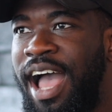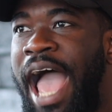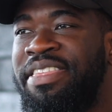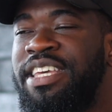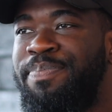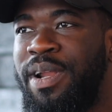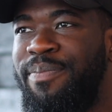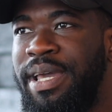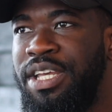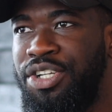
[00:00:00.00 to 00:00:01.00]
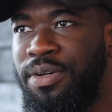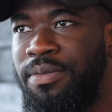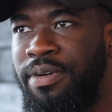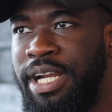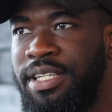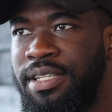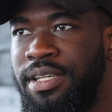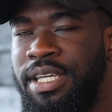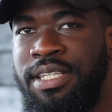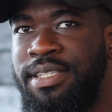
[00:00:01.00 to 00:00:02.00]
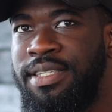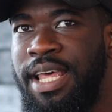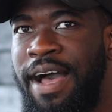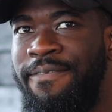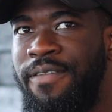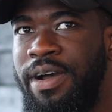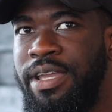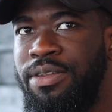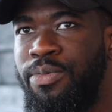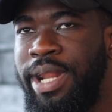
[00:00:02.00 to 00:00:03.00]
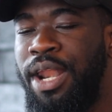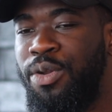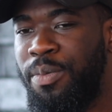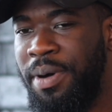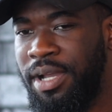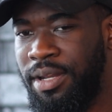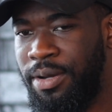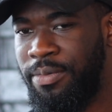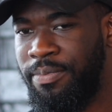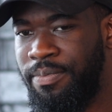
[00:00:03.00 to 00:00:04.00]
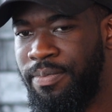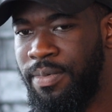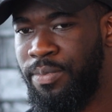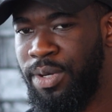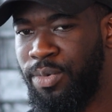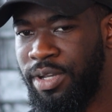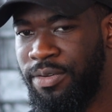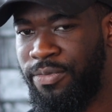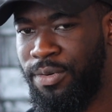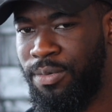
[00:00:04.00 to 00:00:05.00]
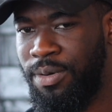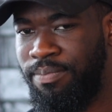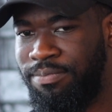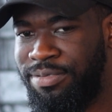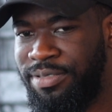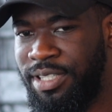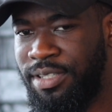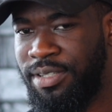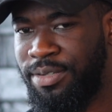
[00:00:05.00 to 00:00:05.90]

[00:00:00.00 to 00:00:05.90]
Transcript: I think it's, part of my nature, down. right? Yeah. It's mm-hmm. I've, you know when I look back now, I've been working for since